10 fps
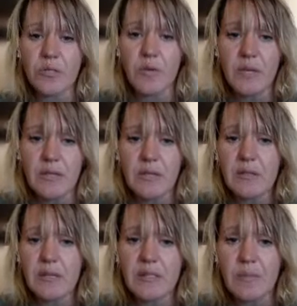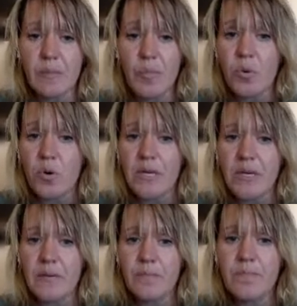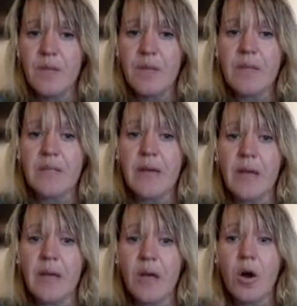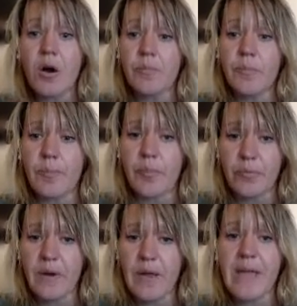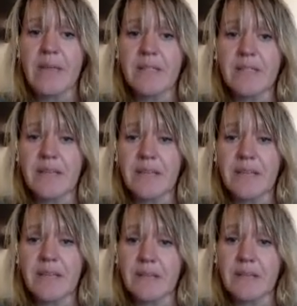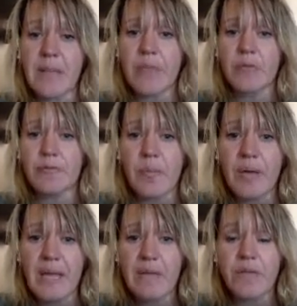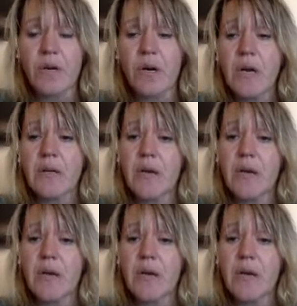So I think that's important, that our praise is labeled for behavior,